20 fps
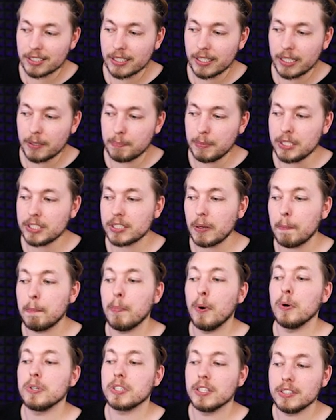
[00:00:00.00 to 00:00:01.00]
it means that
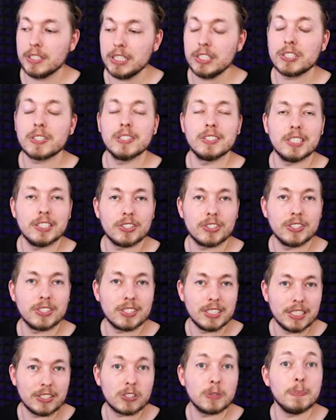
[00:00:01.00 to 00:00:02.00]
both of these conditions
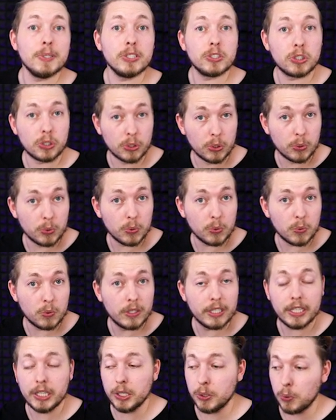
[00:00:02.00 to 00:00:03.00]
need to be true
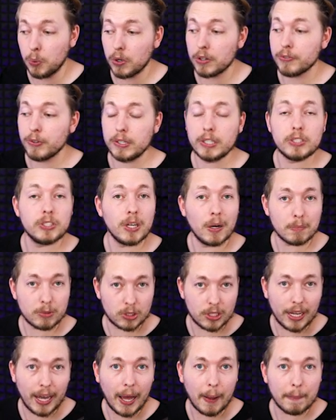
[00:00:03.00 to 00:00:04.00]
in order for the jump
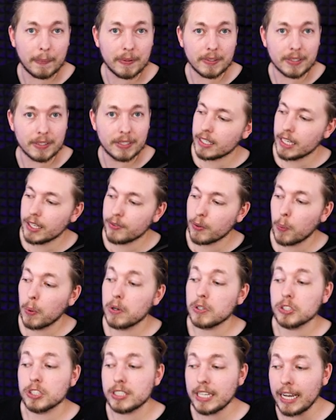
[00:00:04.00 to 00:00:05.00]
to happen. If I were
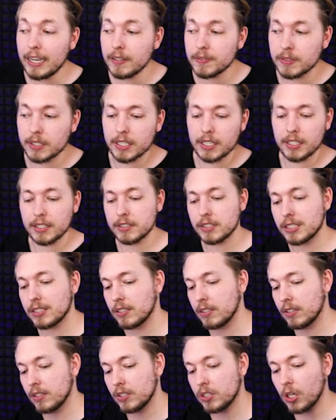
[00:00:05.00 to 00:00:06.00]
to save this,
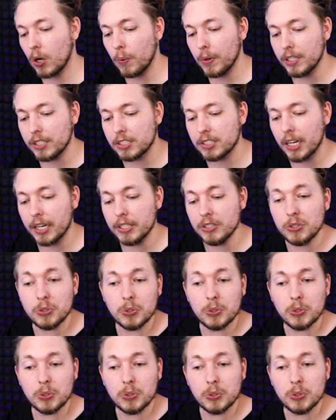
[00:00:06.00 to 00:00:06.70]
go inside